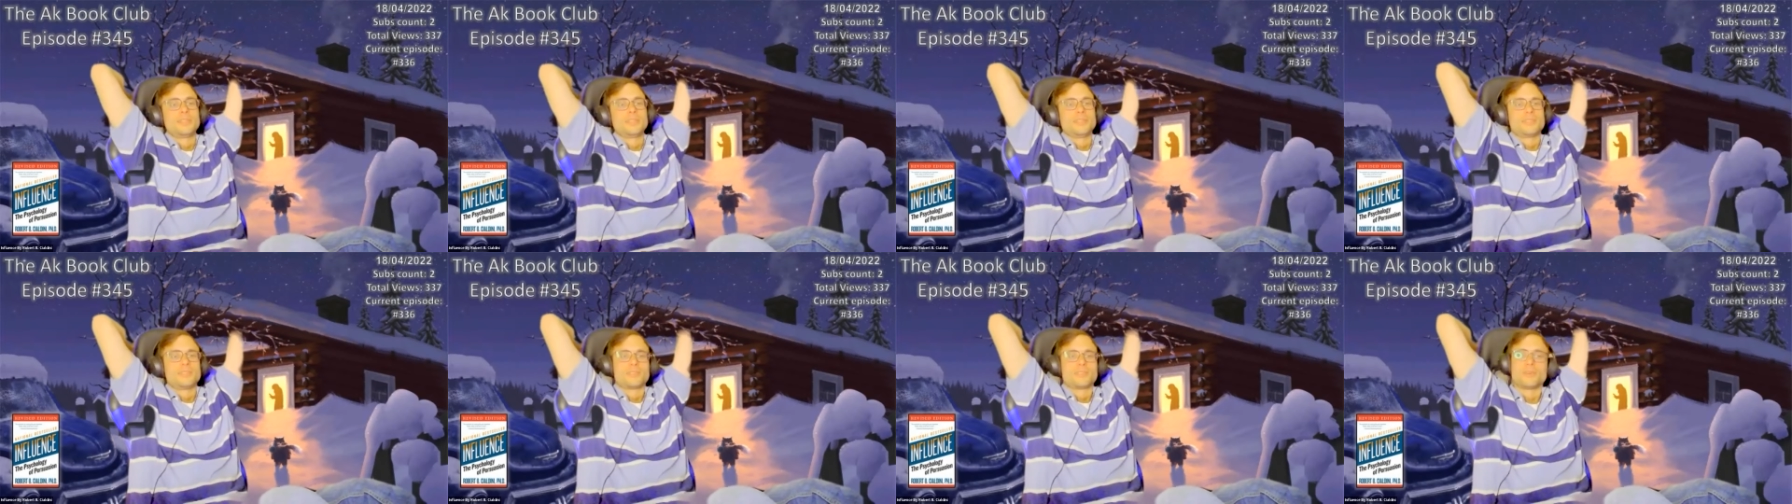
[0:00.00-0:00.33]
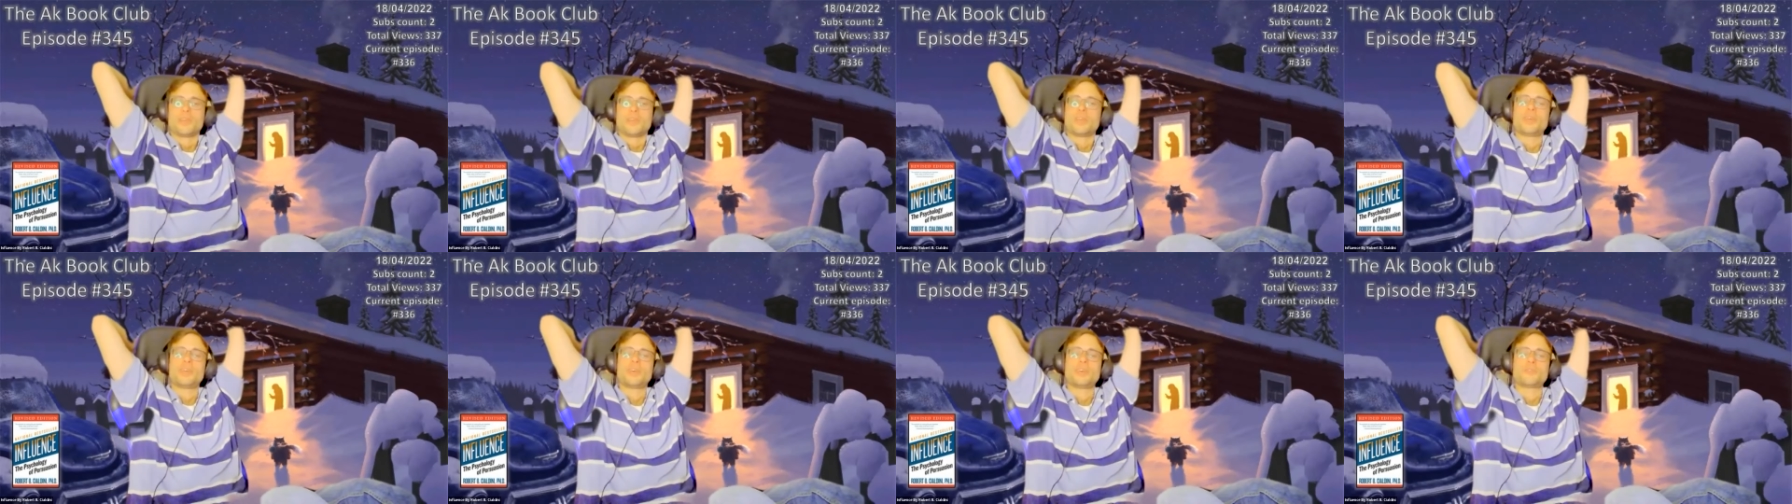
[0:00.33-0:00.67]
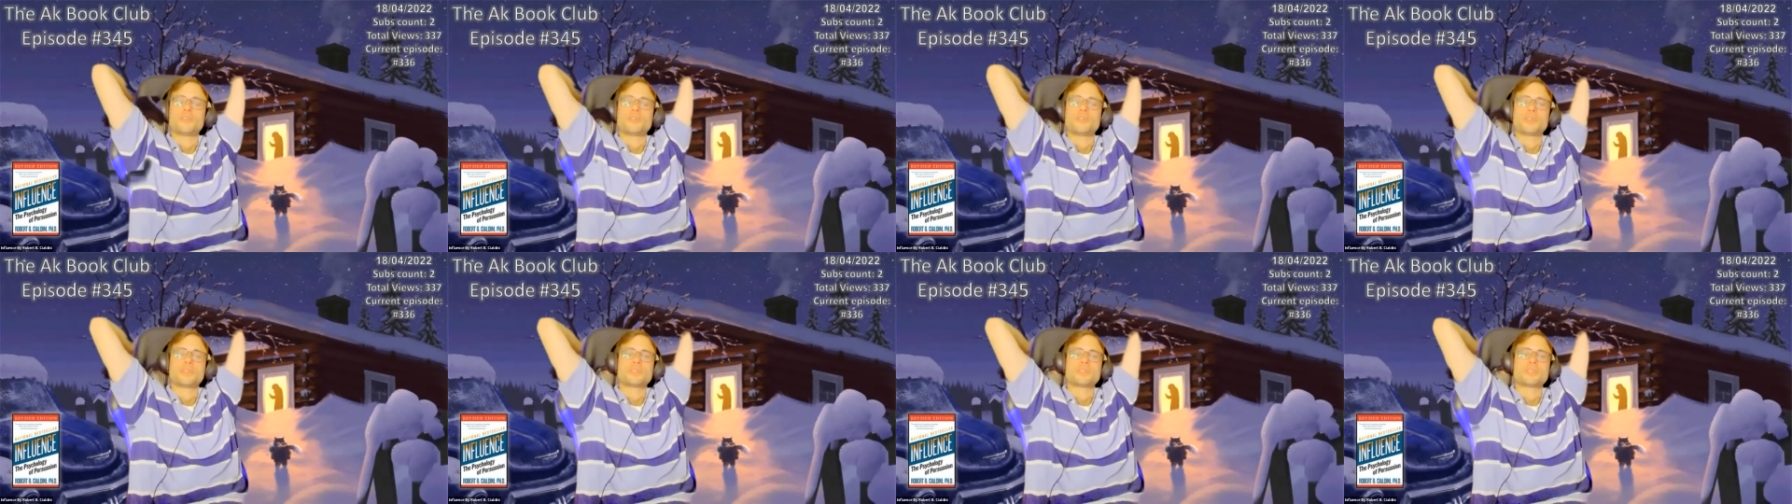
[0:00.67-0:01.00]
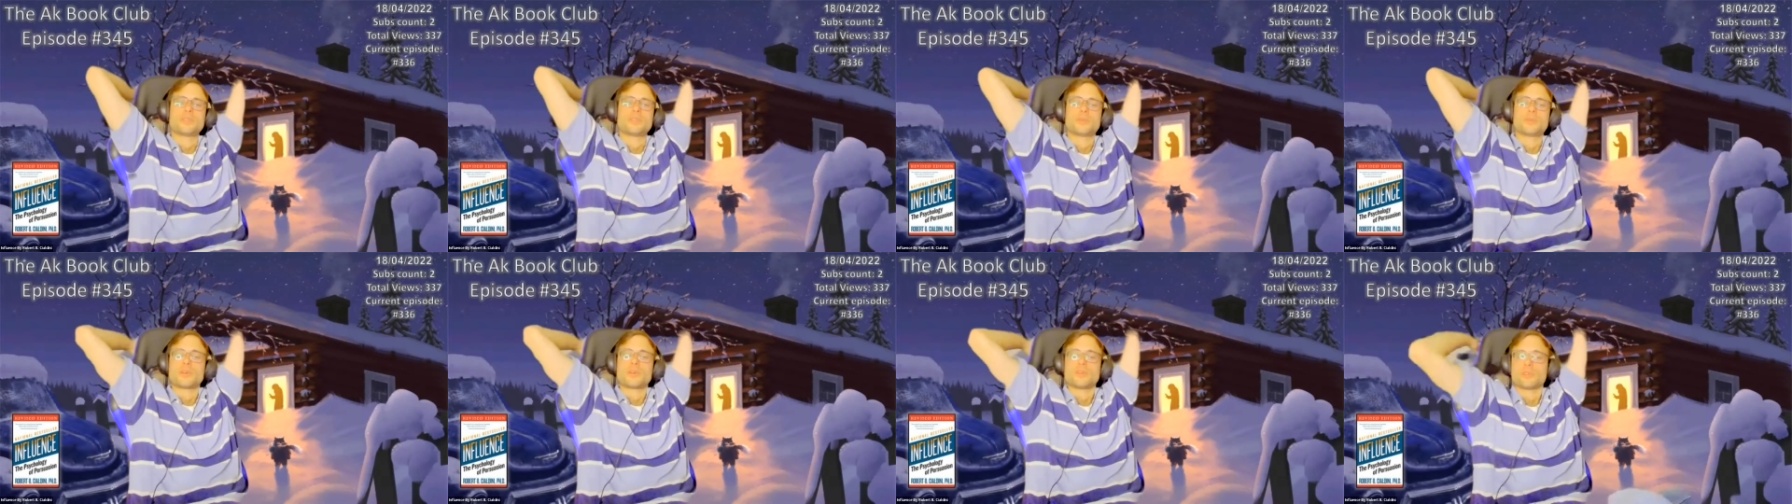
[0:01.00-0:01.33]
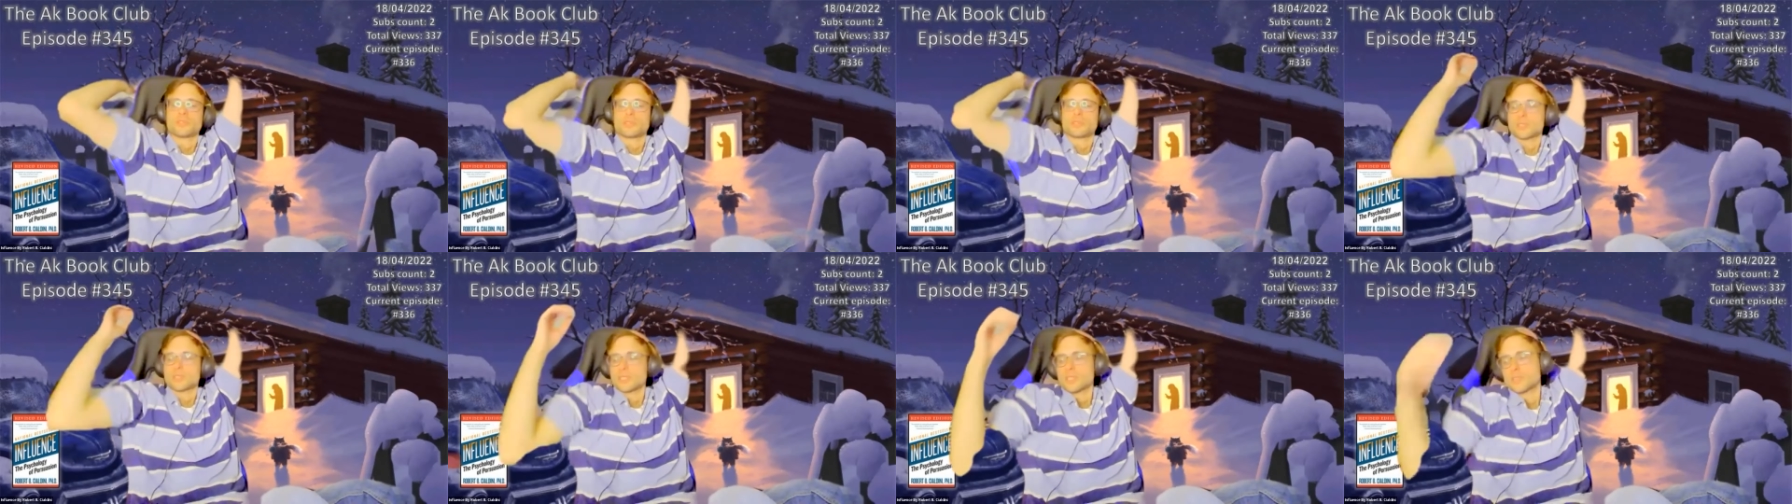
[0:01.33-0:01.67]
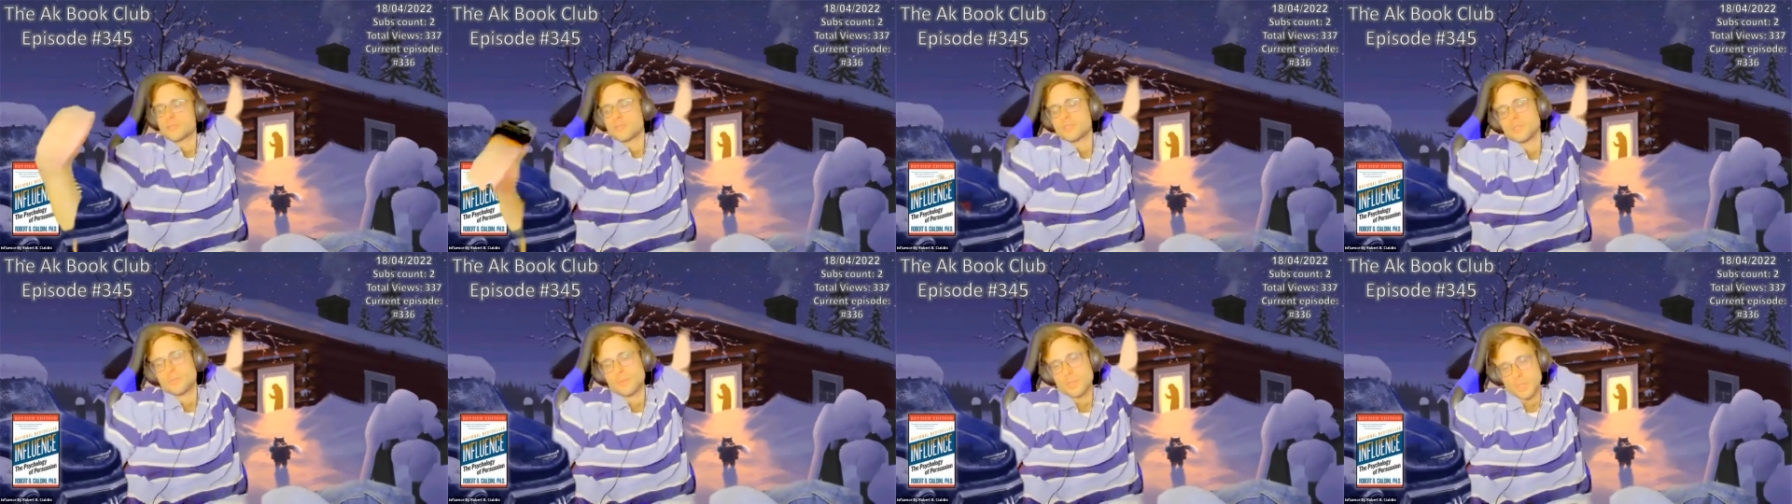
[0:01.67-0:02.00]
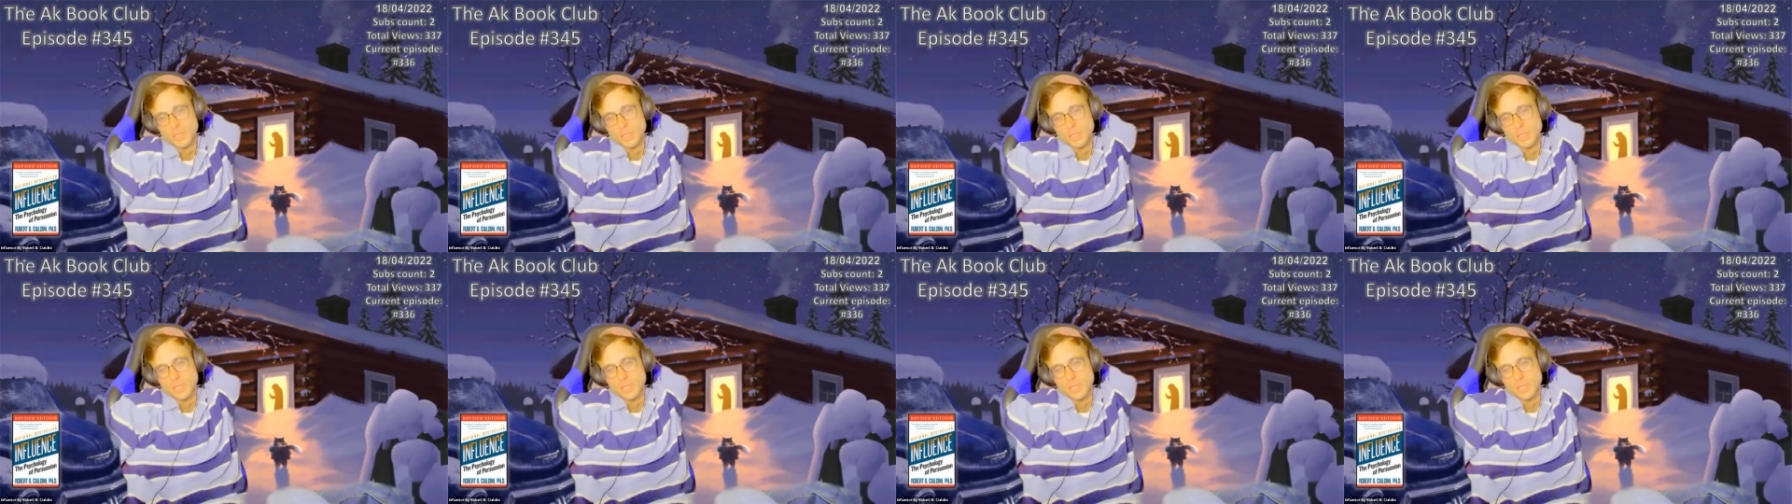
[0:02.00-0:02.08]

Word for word: So I think this is the background, this is really fitting.